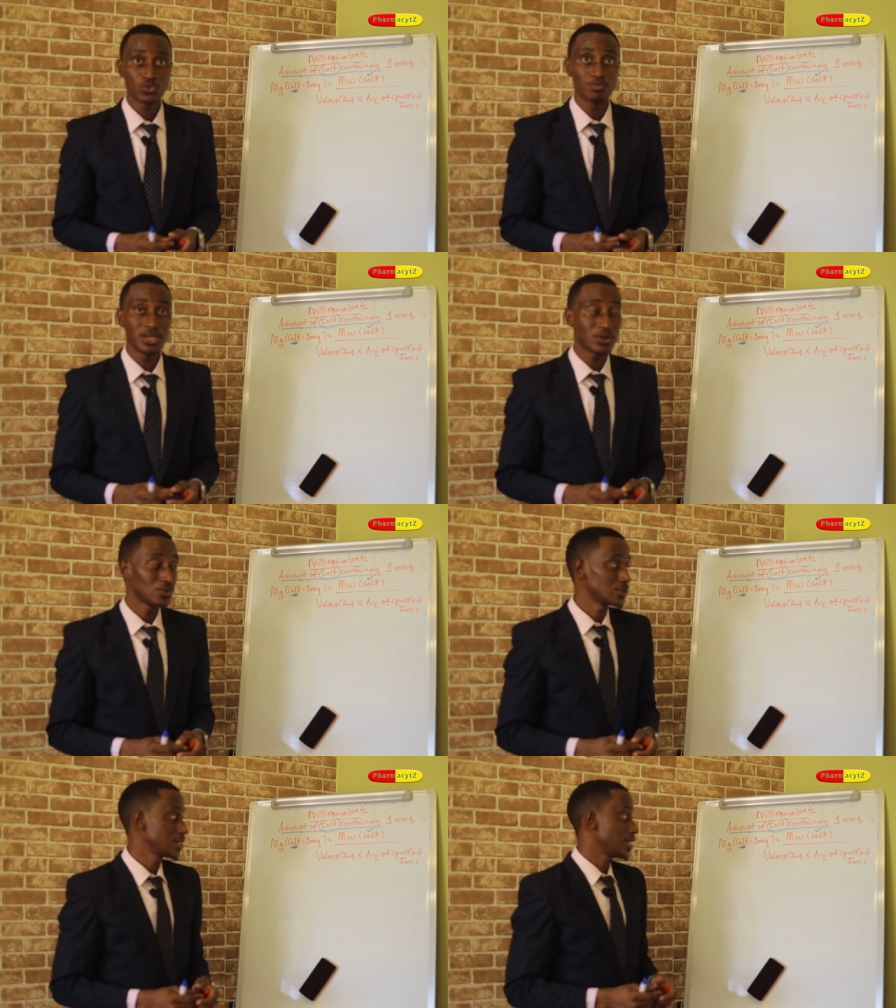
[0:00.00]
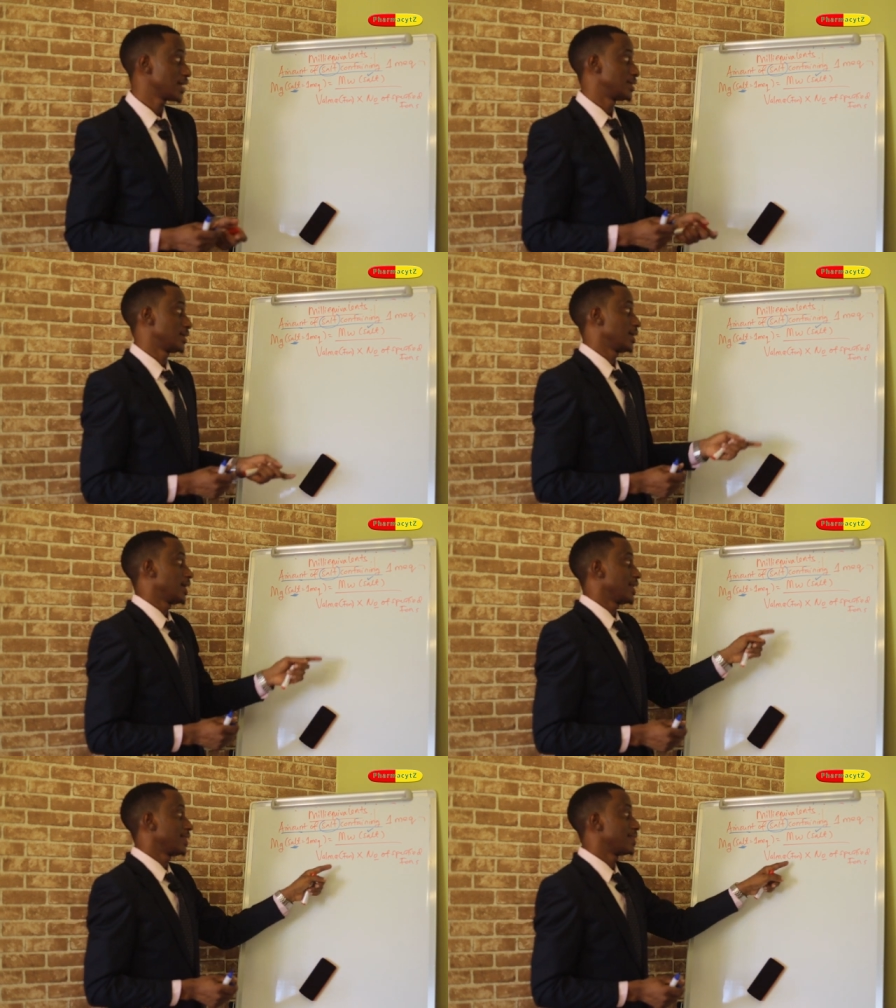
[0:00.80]
to be considered
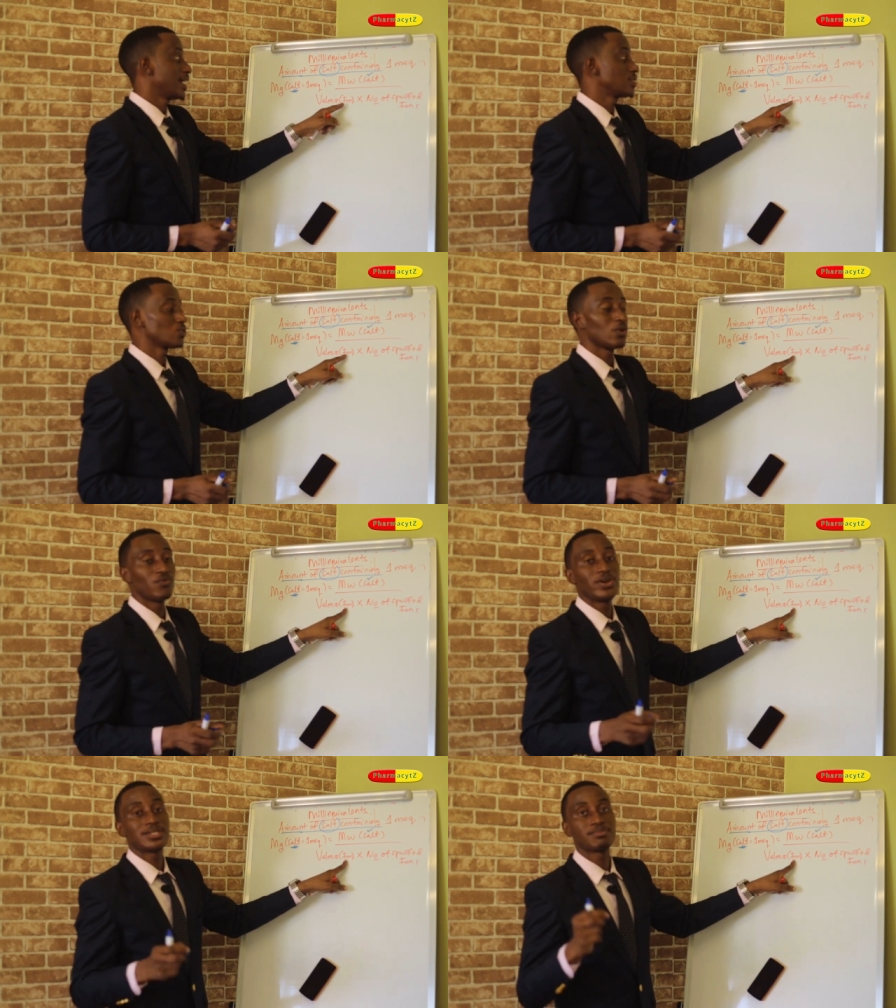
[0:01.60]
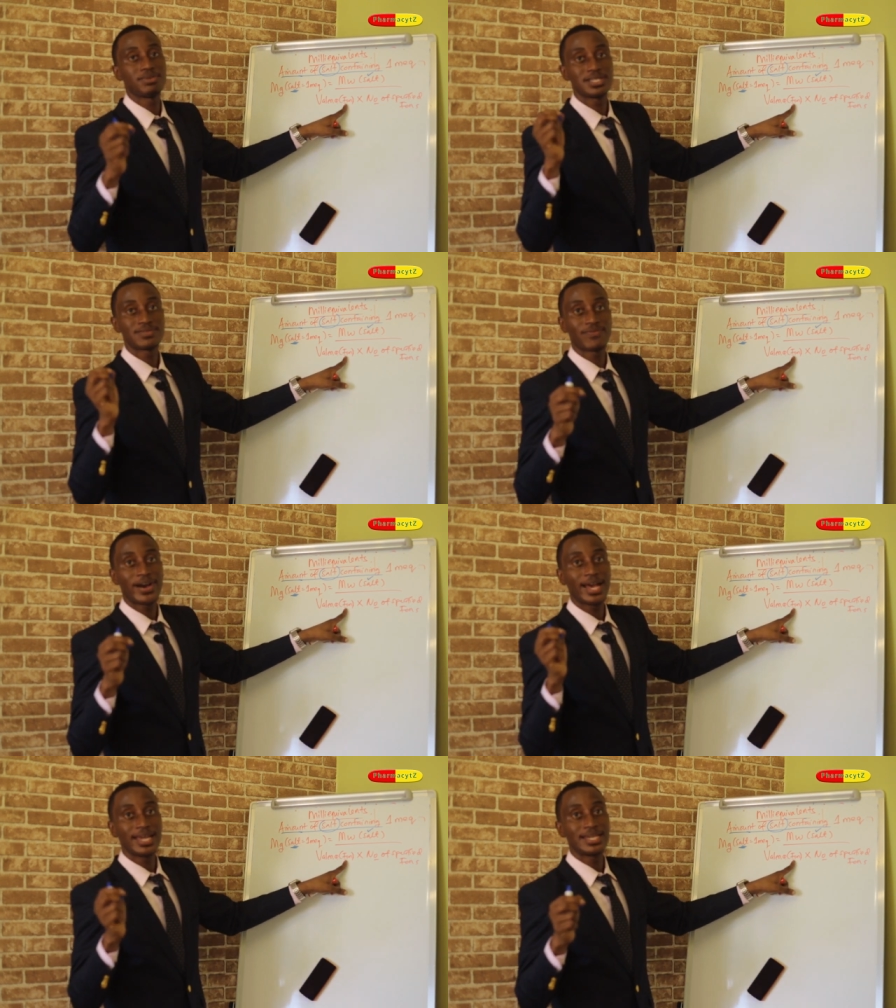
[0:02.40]
is that of a
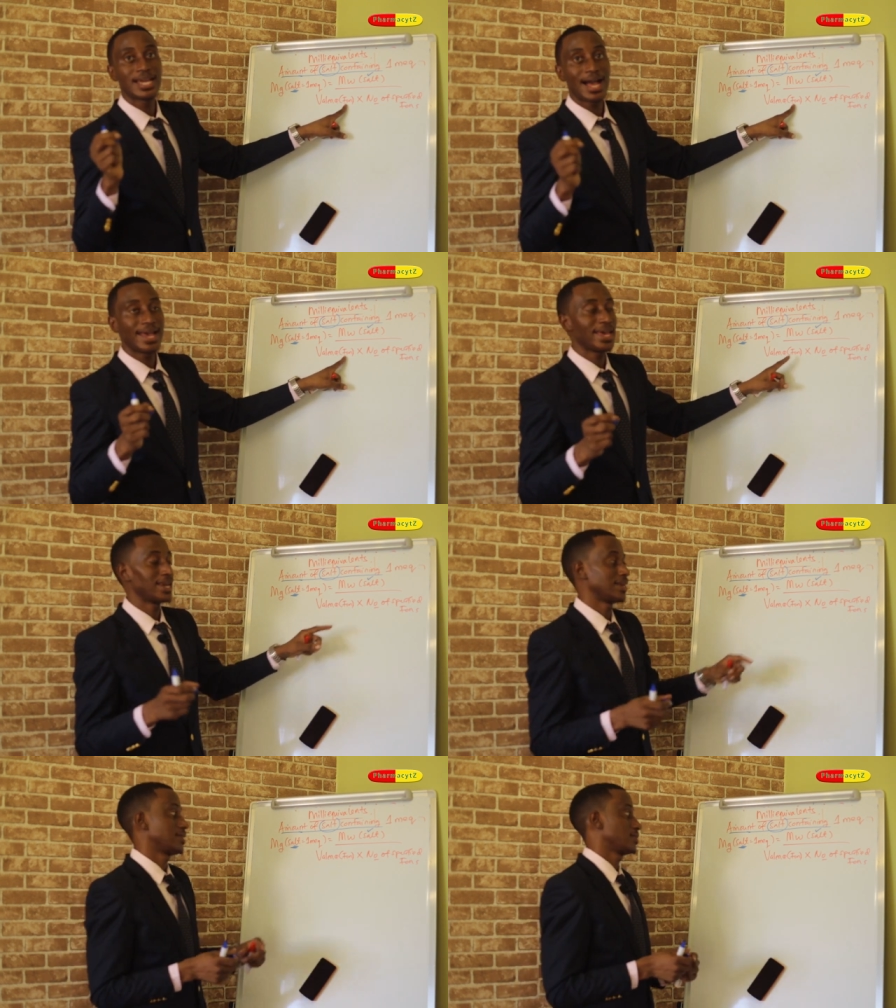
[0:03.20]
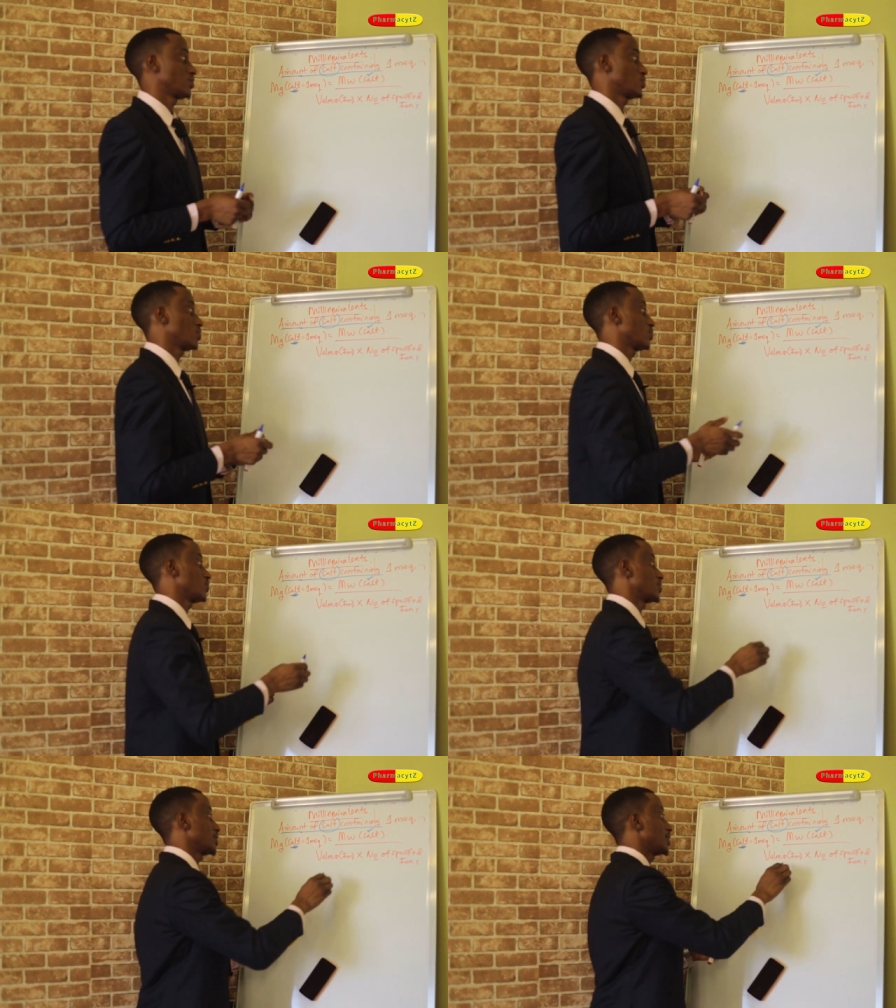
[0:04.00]
specified iron. So
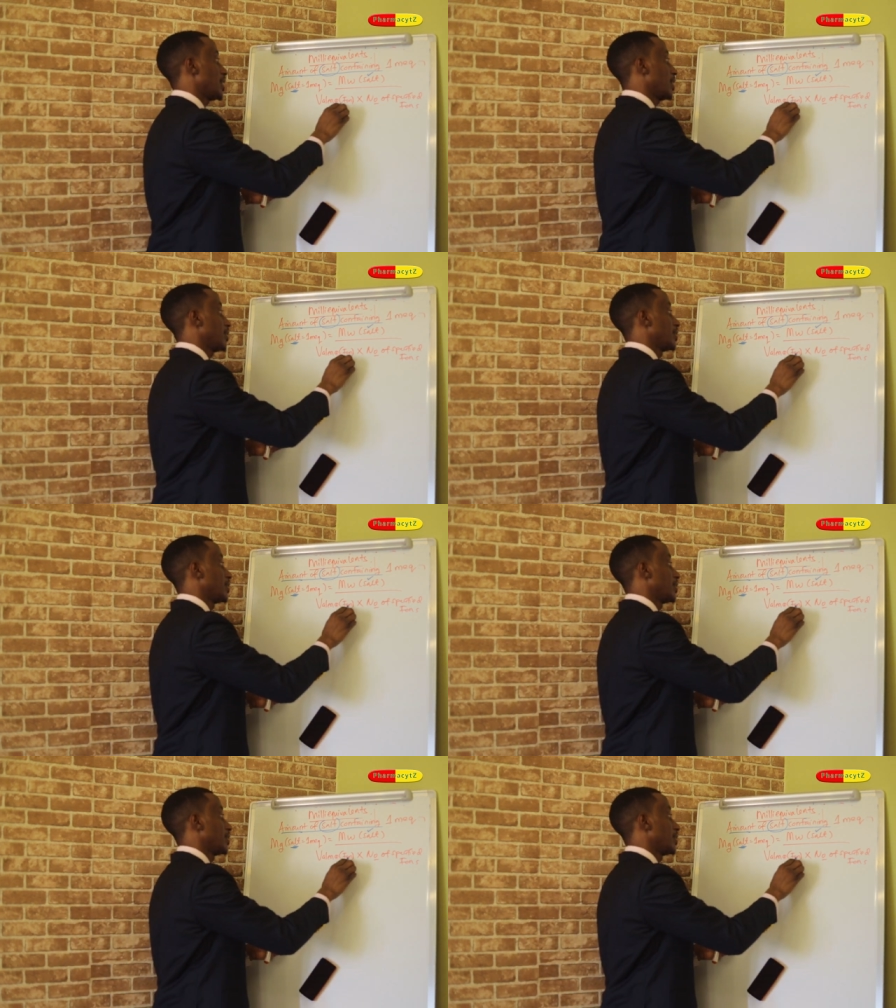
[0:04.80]
consider